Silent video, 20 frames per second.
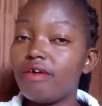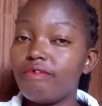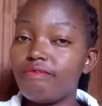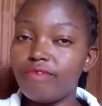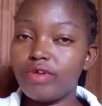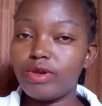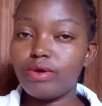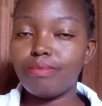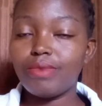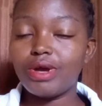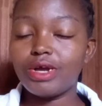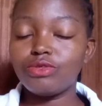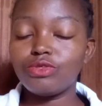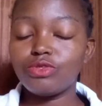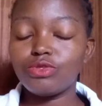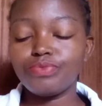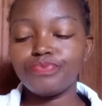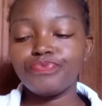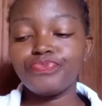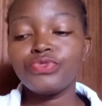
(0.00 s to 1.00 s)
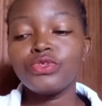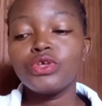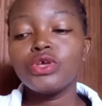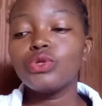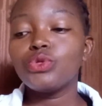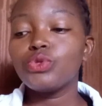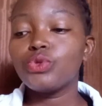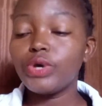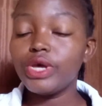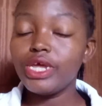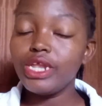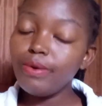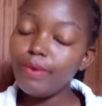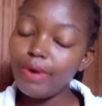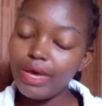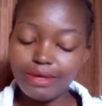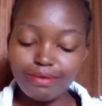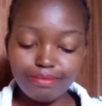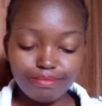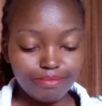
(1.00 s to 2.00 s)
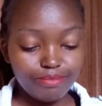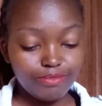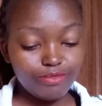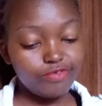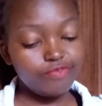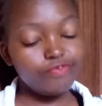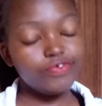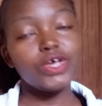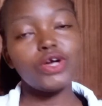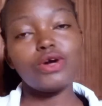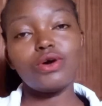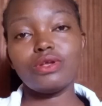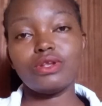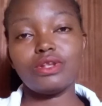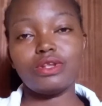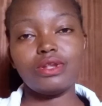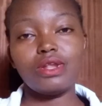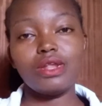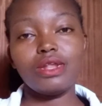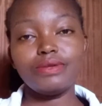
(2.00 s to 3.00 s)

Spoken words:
very much. So anyway, moving on.